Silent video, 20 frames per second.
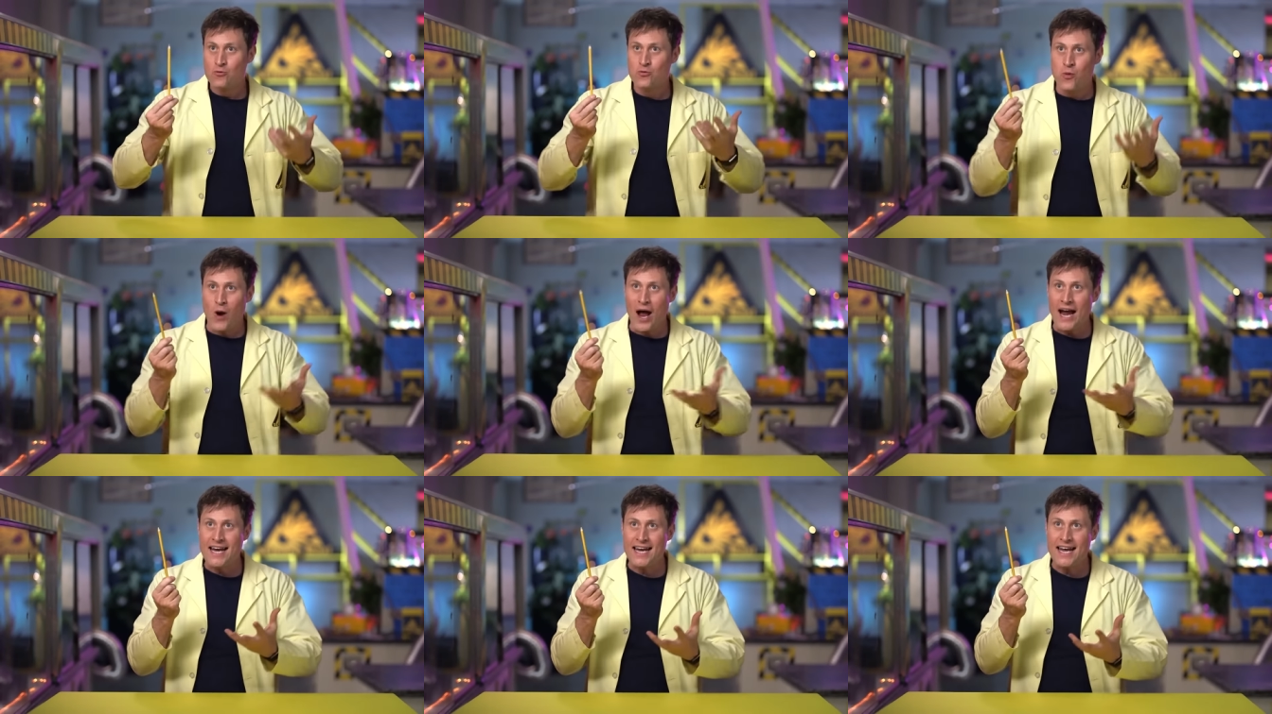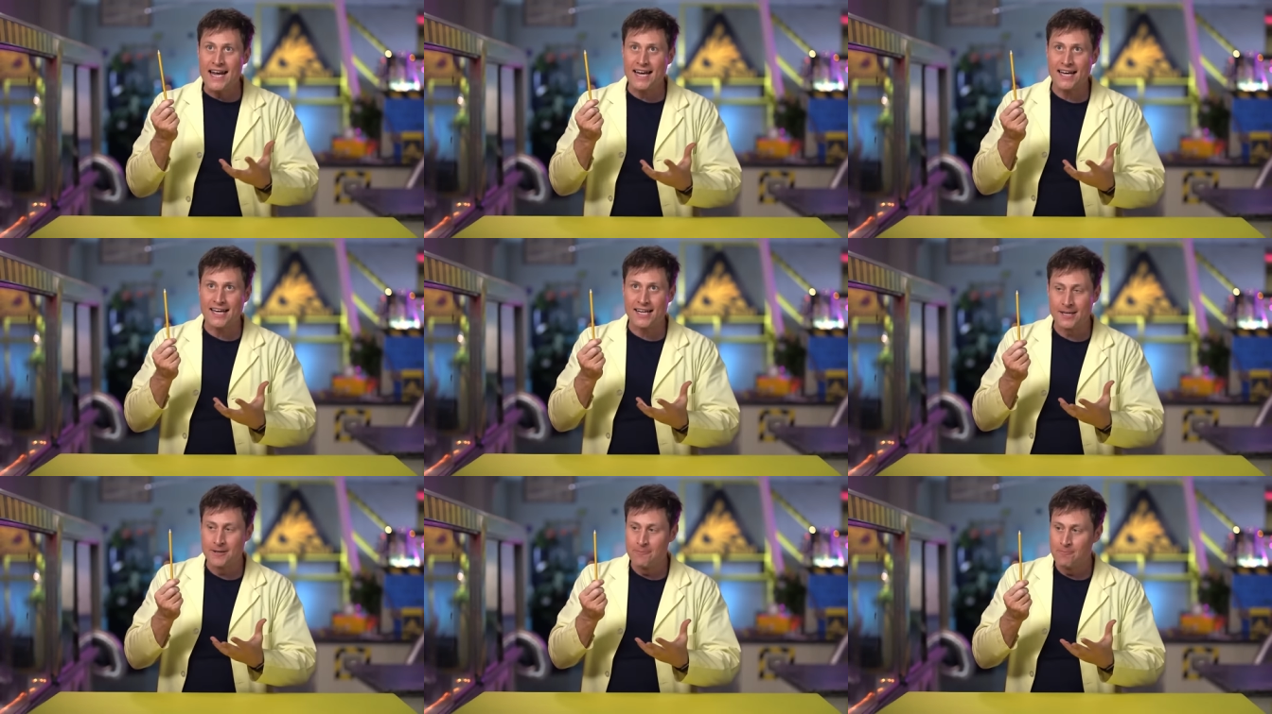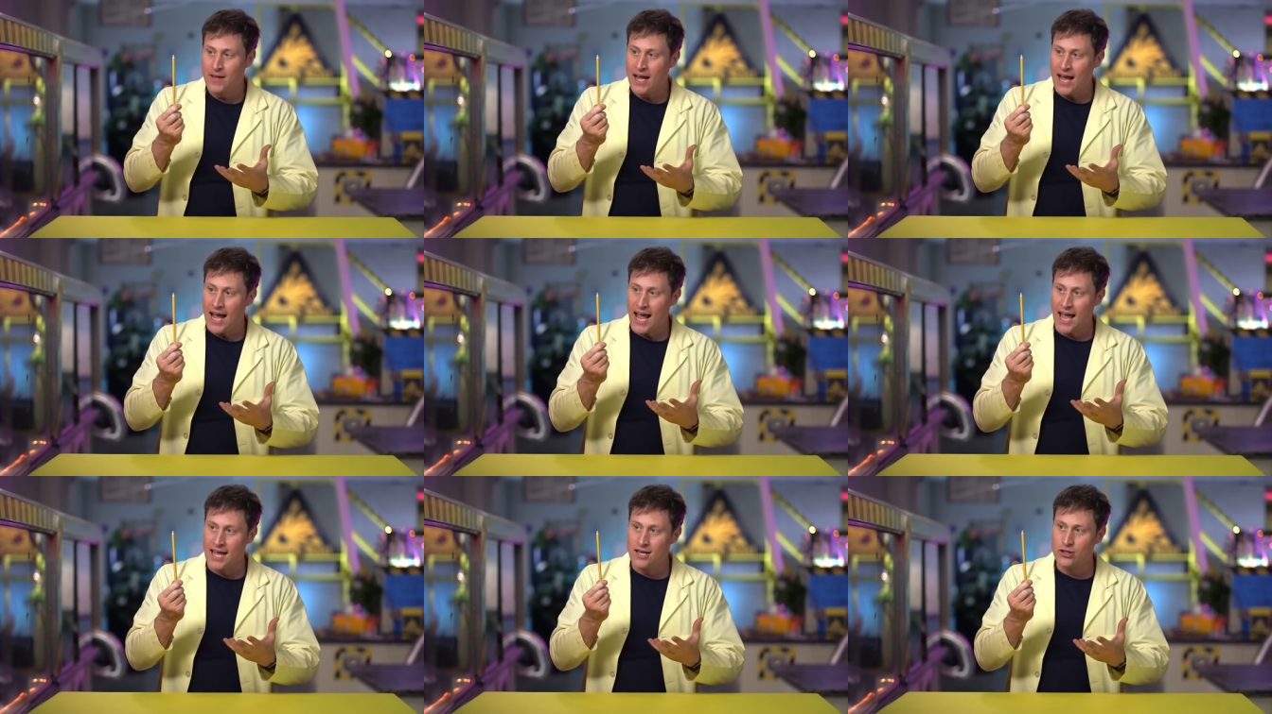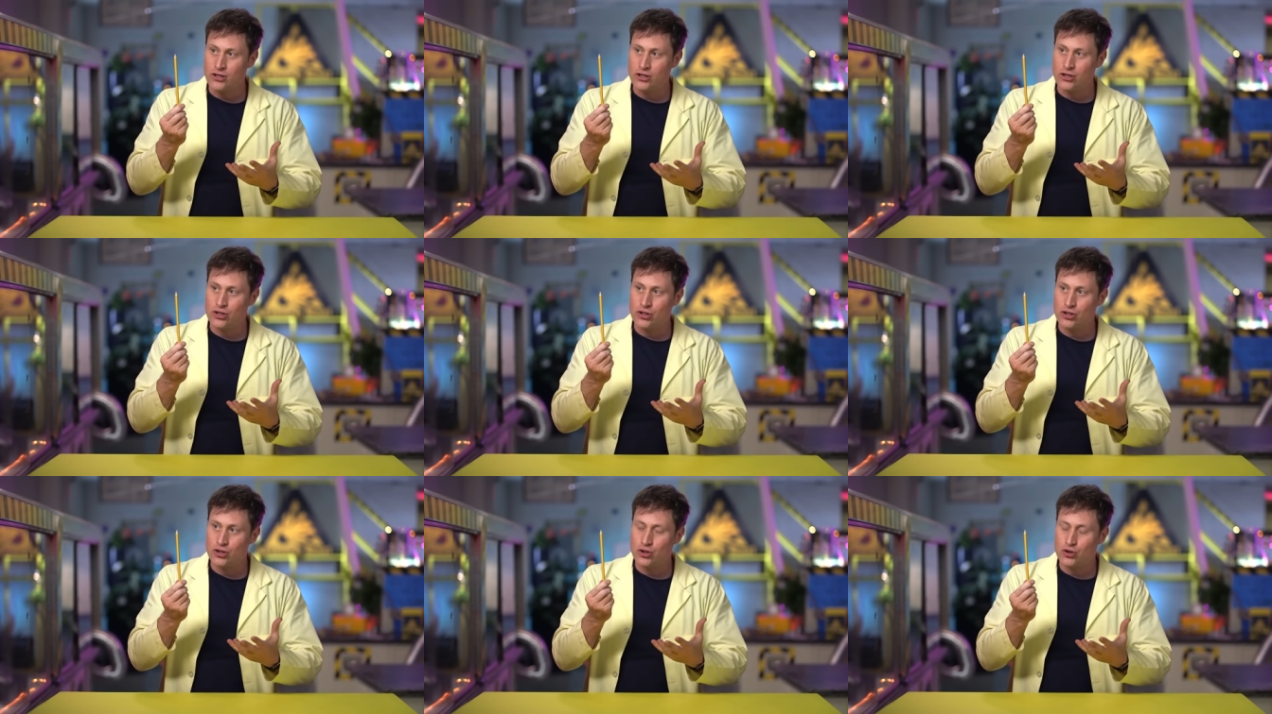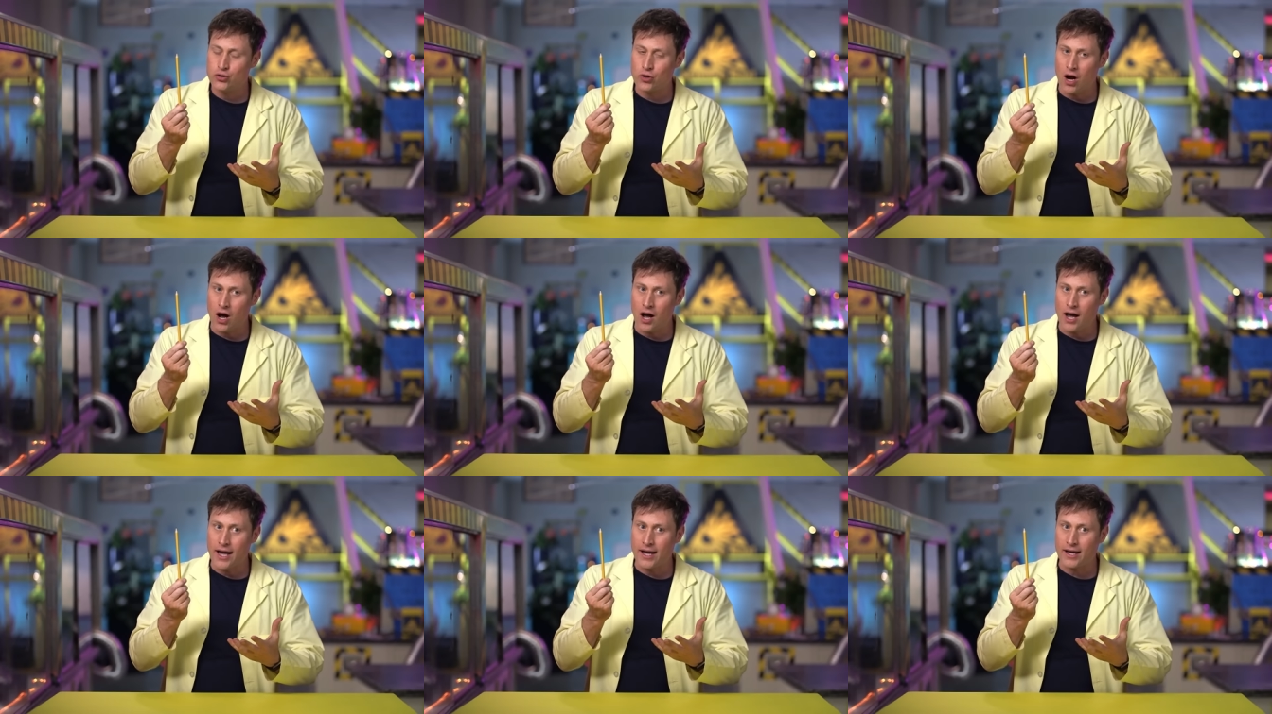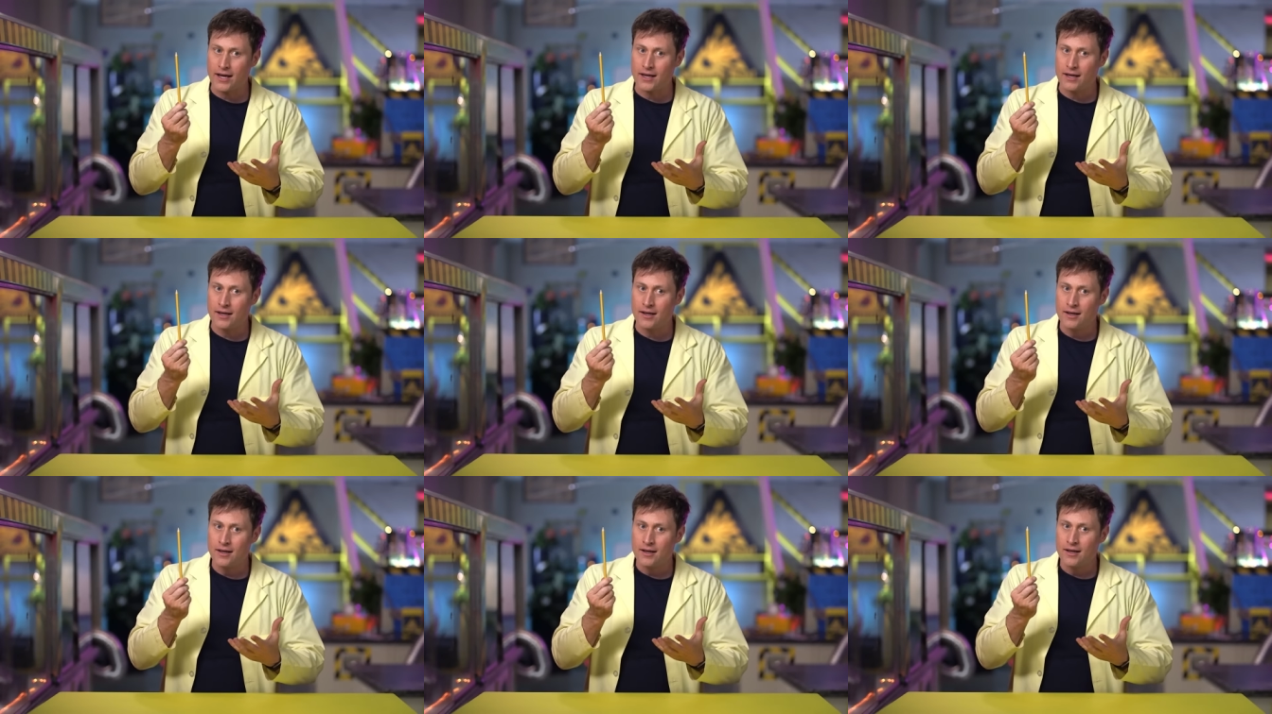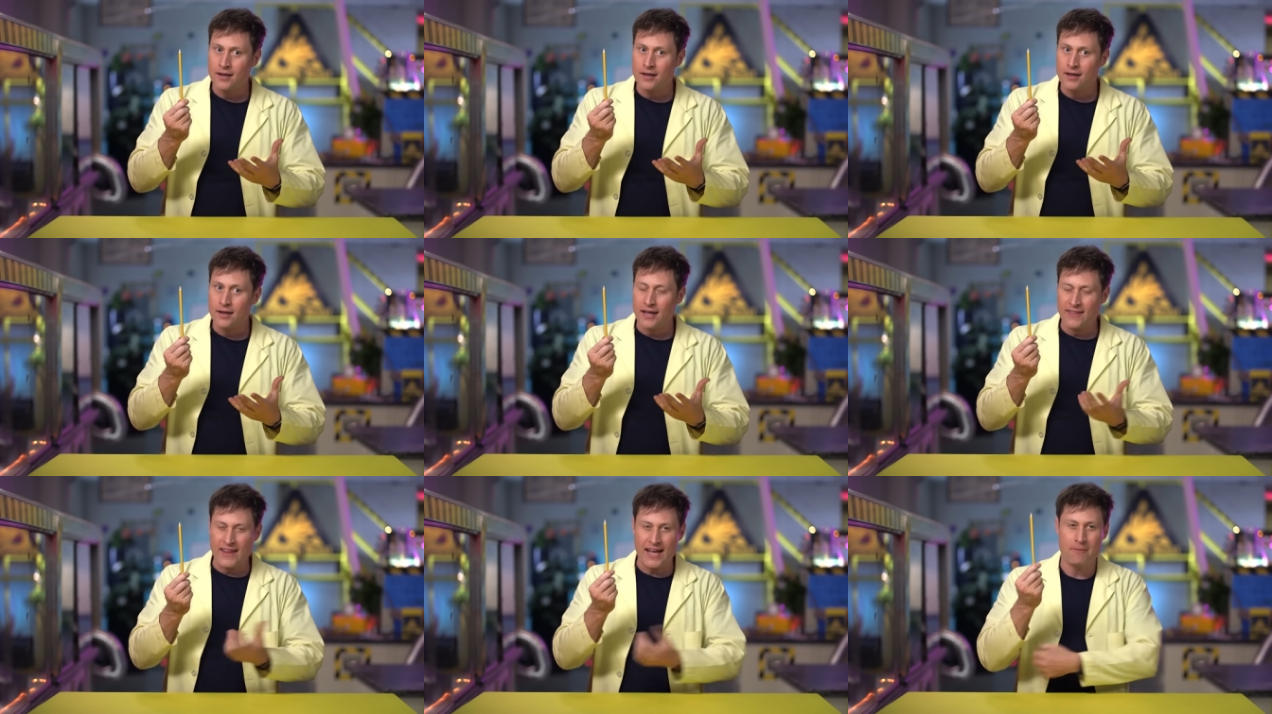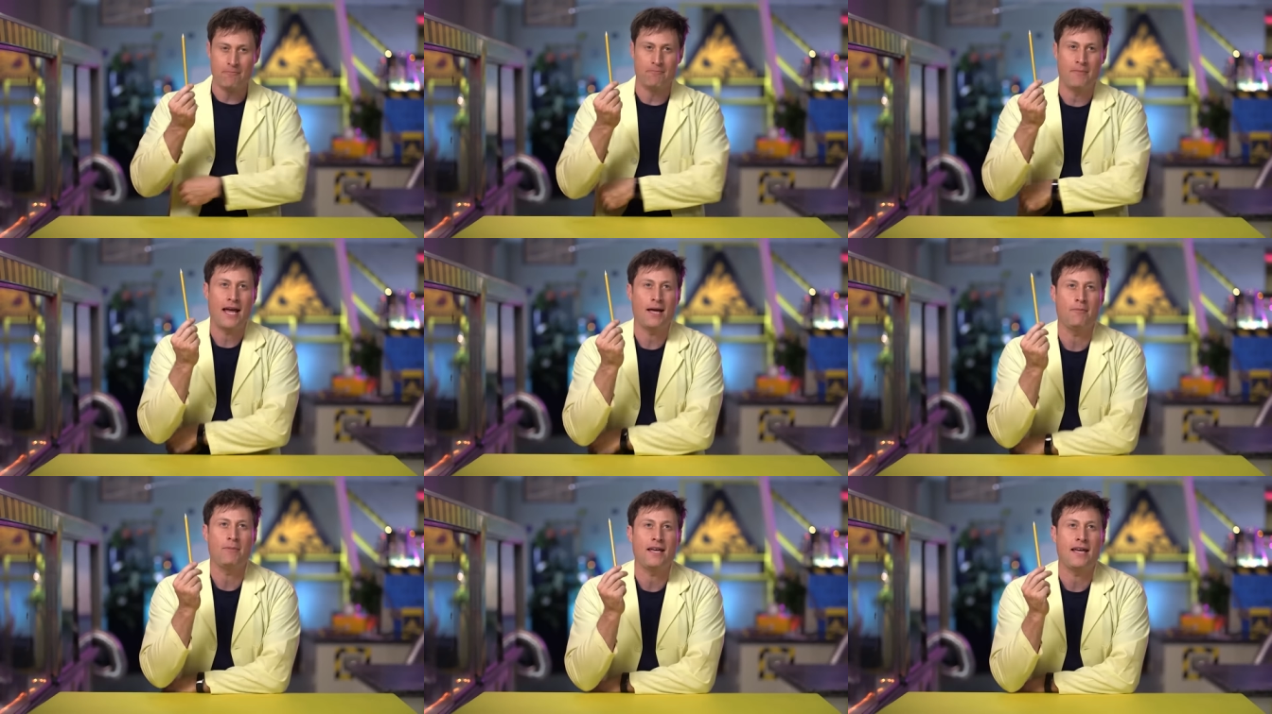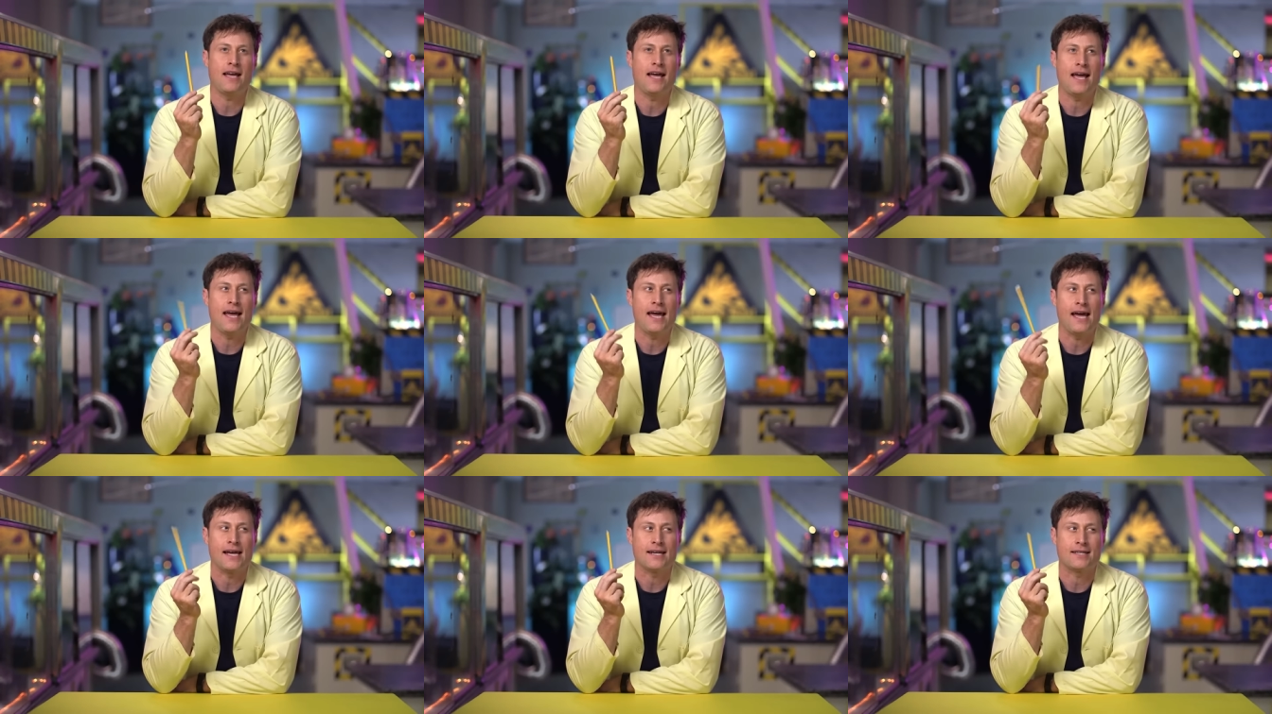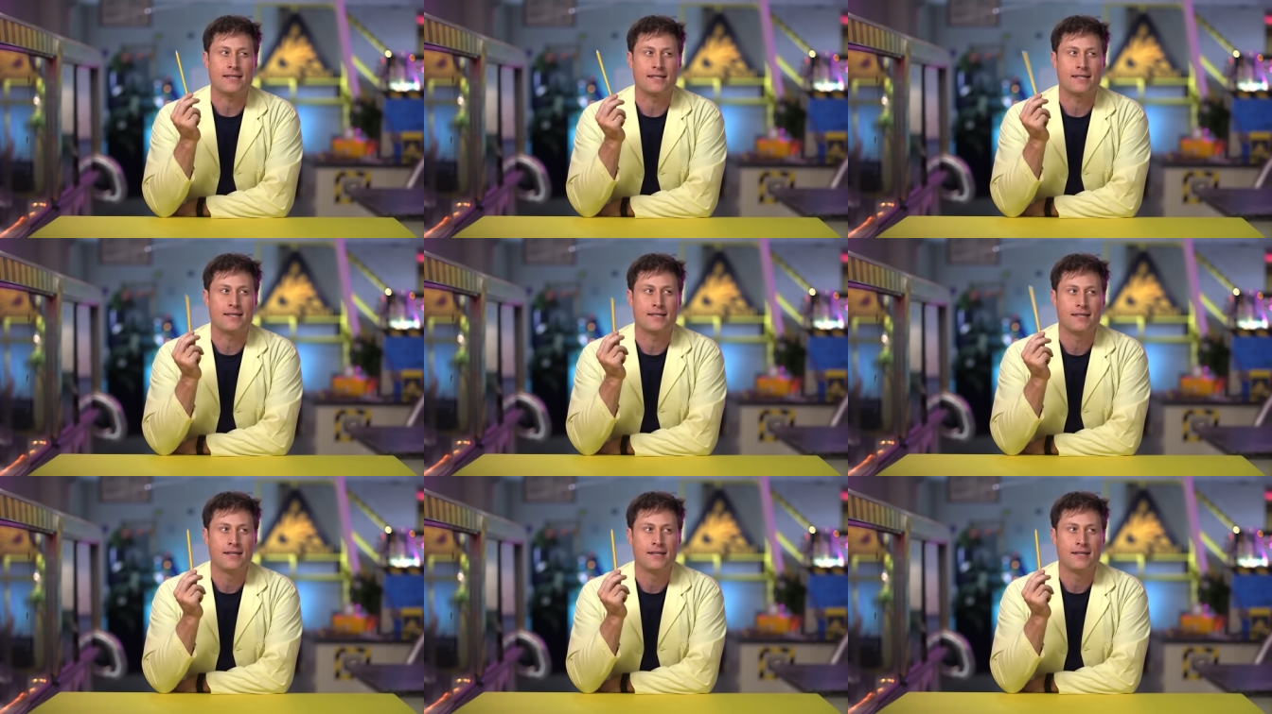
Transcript: writing and drawing, and that may be it.